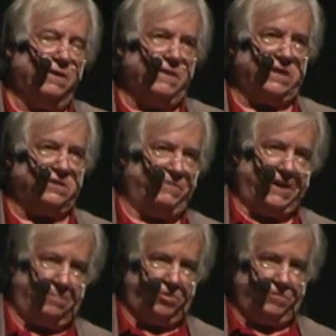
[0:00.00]
That's
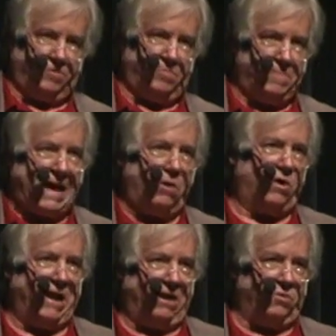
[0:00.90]
available from the
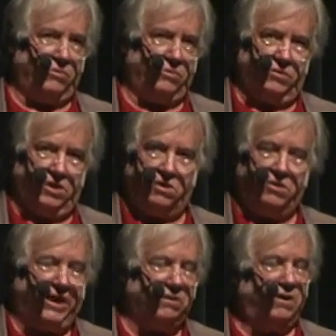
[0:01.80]
Power Hour through the
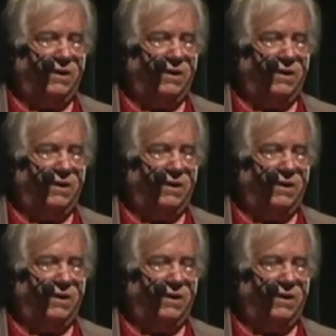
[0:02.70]
internet.